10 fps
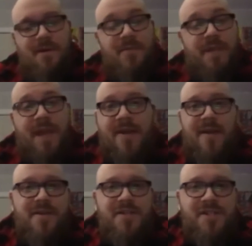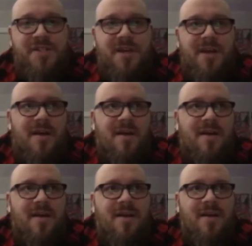Yeah, it was just, but
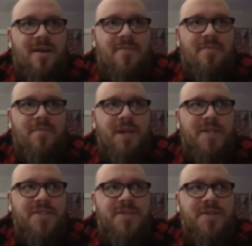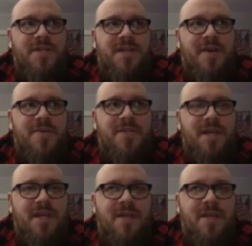as soon as I was like,